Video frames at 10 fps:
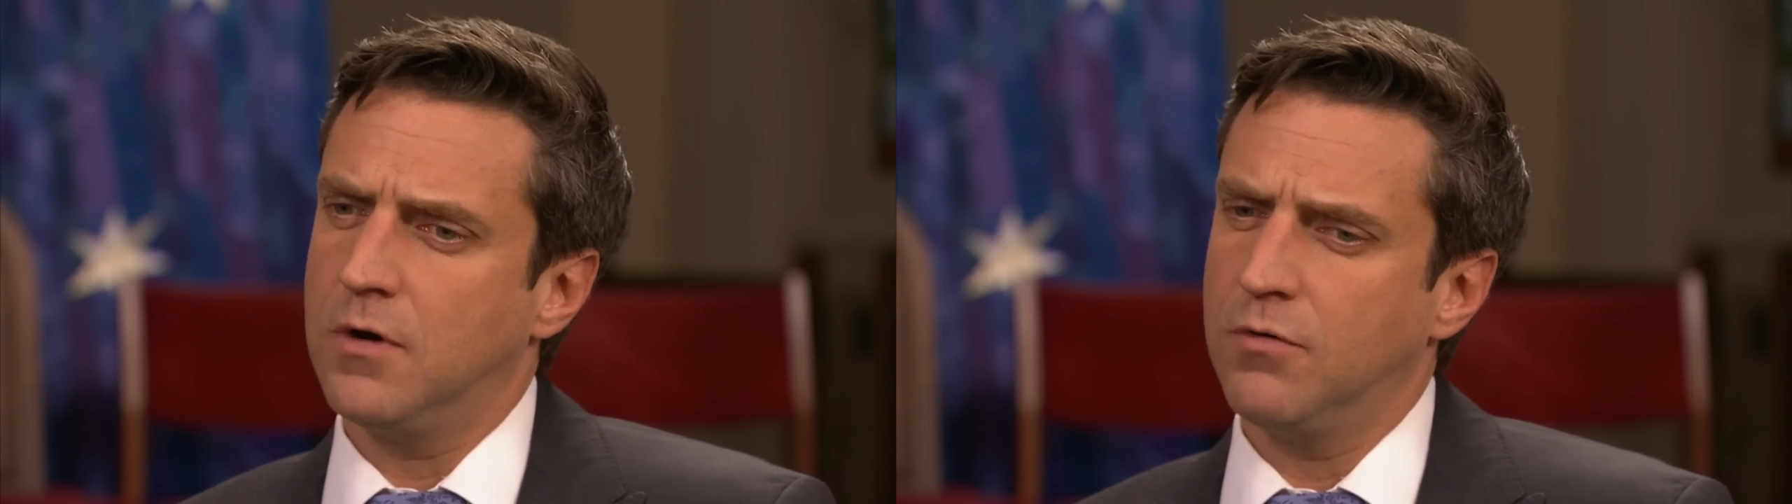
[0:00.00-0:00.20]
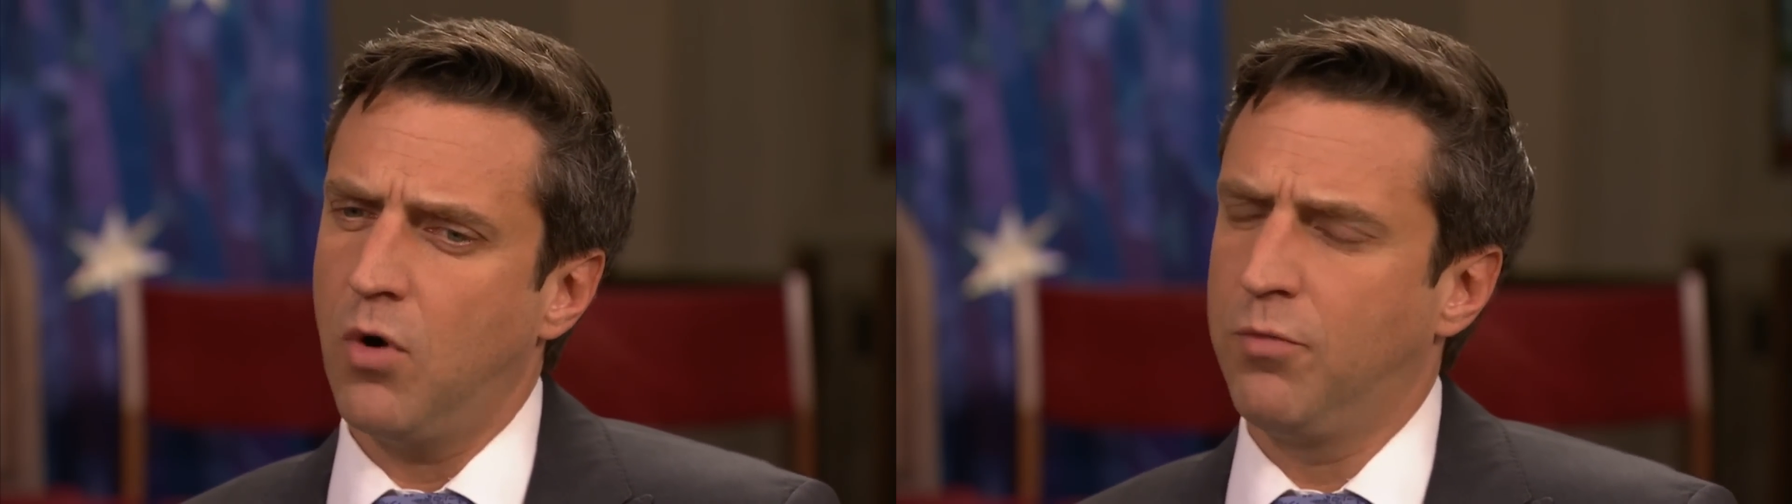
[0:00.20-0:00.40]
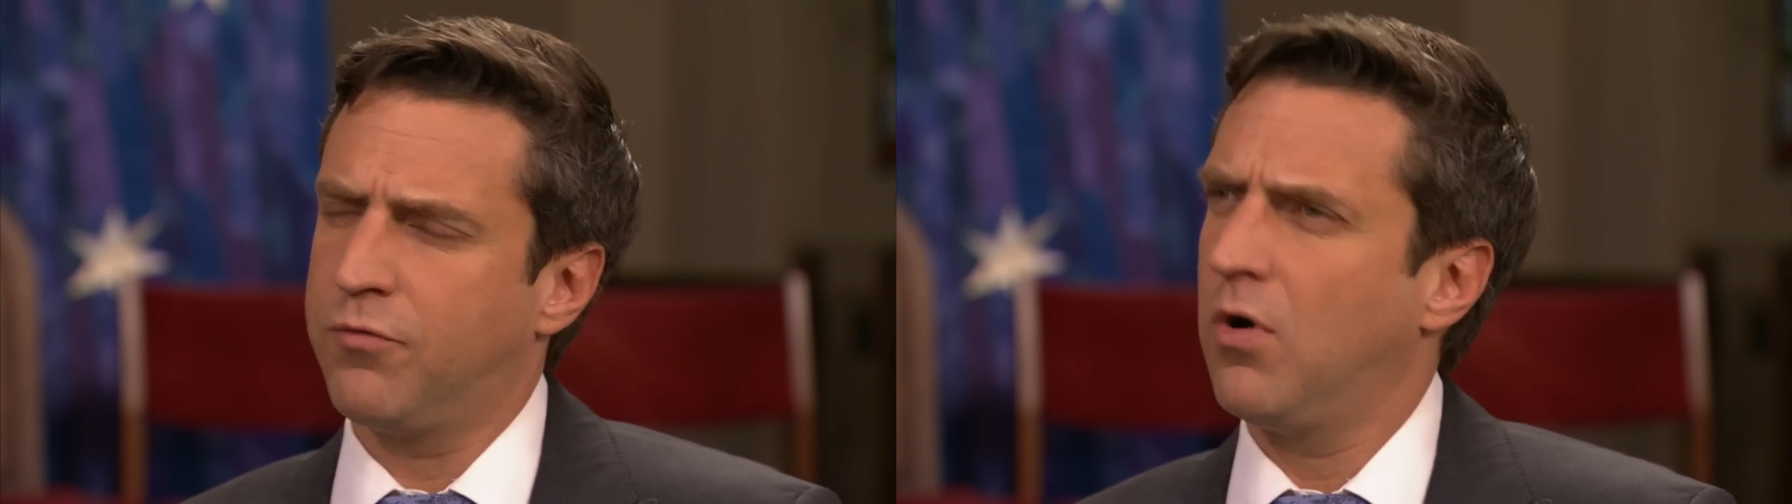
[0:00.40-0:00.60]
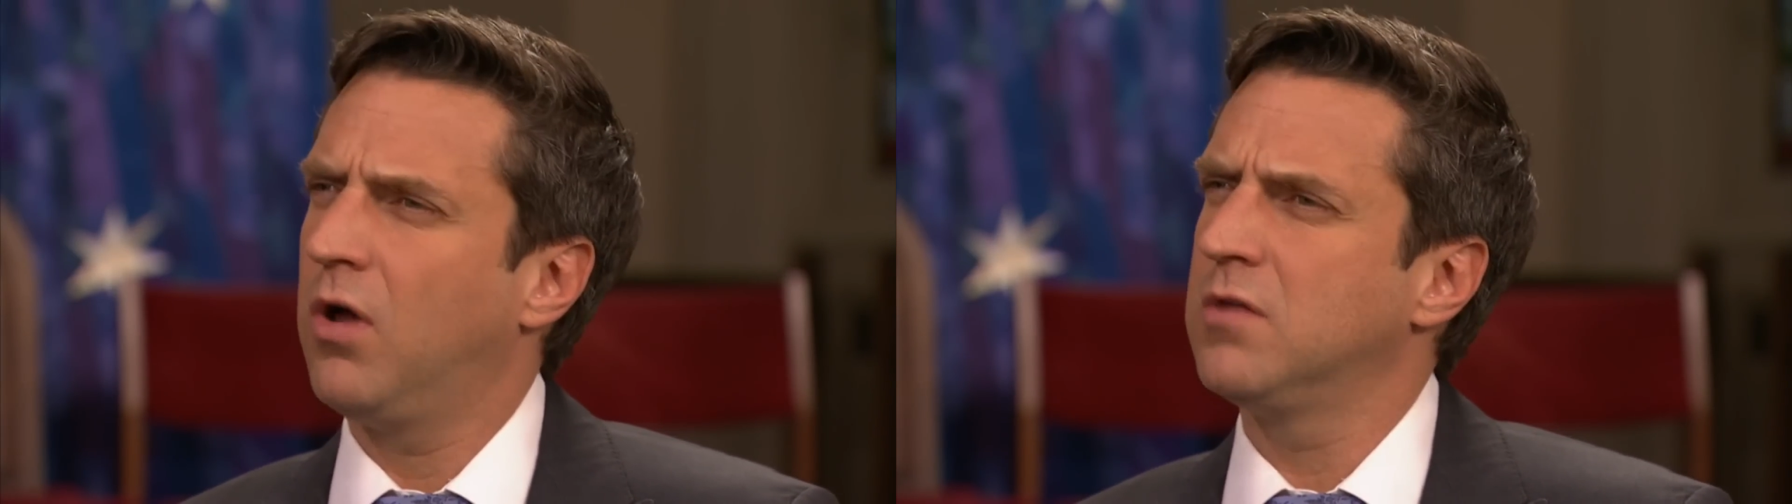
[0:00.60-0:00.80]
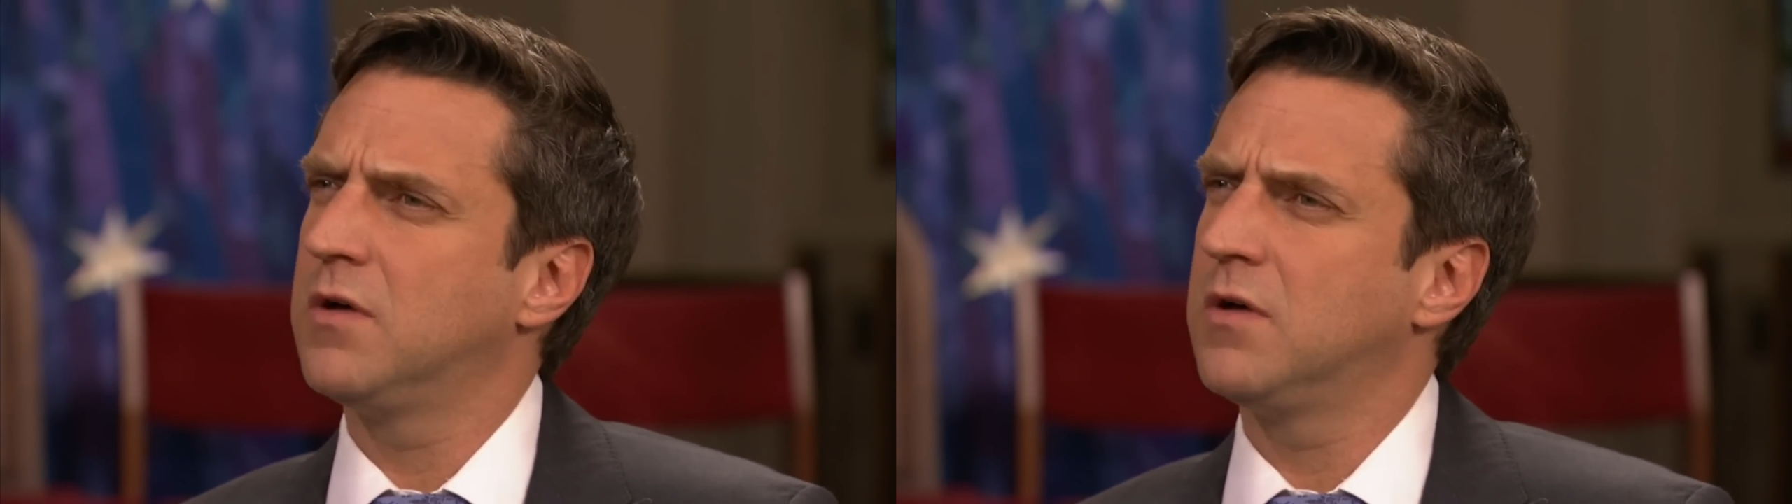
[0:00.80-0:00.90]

hope for all of